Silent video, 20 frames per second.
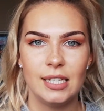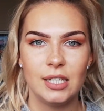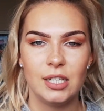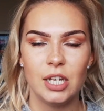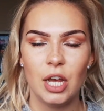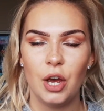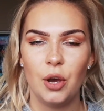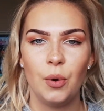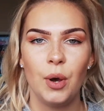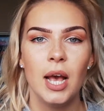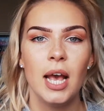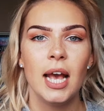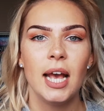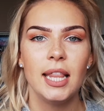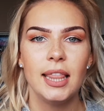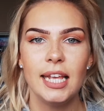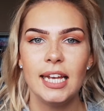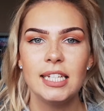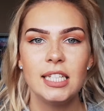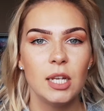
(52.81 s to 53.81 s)
So
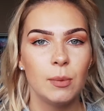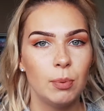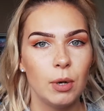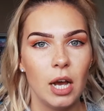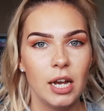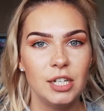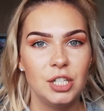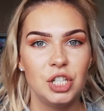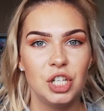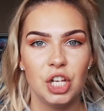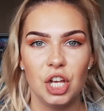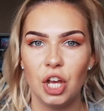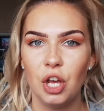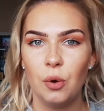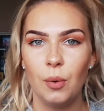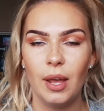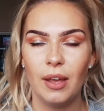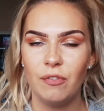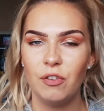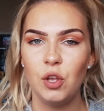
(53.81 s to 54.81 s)
this applies to you
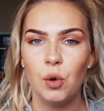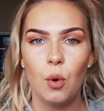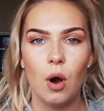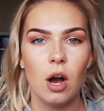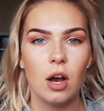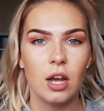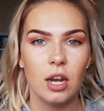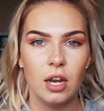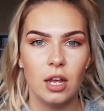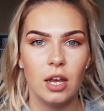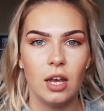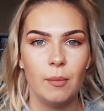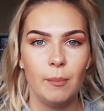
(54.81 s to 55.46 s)
if you are gonna